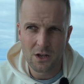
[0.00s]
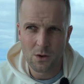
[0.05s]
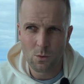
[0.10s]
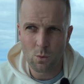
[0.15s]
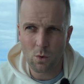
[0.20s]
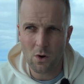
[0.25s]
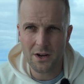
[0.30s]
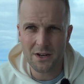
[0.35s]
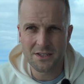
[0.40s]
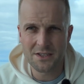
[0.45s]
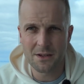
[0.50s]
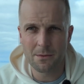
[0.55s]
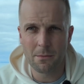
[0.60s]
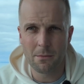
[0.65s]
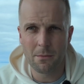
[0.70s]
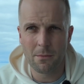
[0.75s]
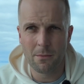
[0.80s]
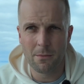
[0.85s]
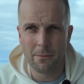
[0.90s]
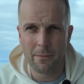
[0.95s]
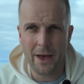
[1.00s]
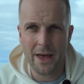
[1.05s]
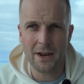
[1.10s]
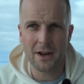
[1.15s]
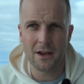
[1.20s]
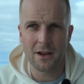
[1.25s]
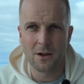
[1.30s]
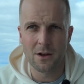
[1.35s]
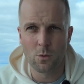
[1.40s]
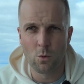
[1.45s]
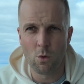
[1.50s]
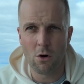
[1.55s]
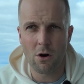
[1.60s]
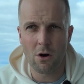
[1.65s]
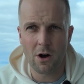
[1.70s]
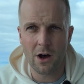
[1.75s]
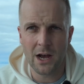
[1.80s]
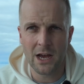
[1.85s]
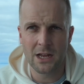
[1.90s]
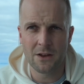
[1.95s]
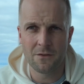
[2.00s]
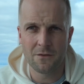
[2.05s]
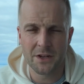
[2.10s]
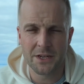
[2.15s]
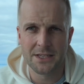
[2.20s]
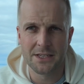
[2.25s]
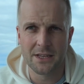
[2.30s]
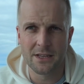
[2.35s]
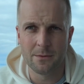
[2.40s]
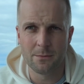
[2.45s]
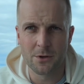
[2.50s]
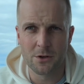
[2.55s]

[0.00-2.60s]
why does it matter what I invest in?